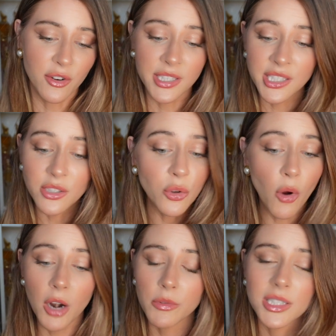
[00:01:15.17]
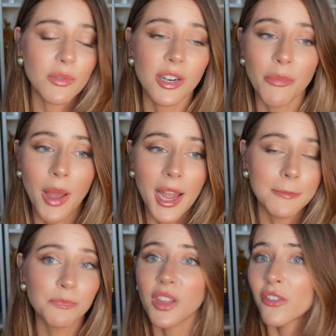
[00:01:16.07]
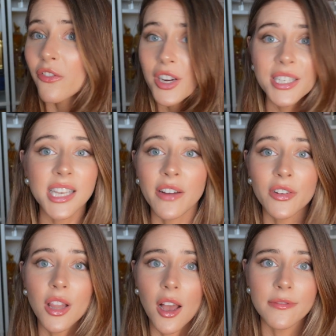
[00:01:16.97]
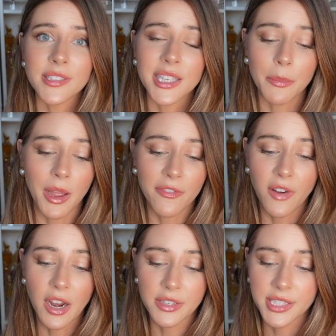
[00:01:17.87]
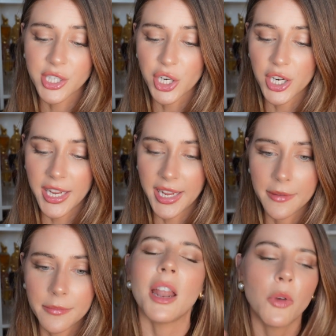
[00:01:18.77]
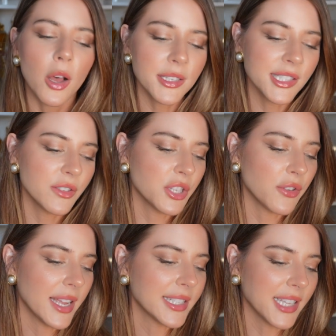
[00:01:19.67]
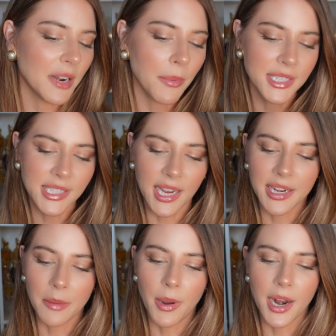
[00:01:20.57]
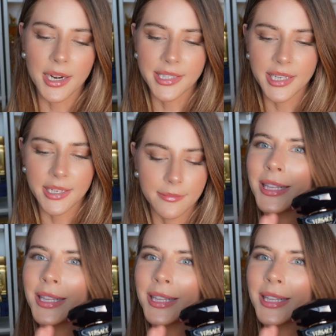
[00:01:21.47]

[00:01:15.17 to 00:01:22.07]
Crystal Noir was one of my first ever loves in my fragrance journey. And we'll also do a side-by-side comparison.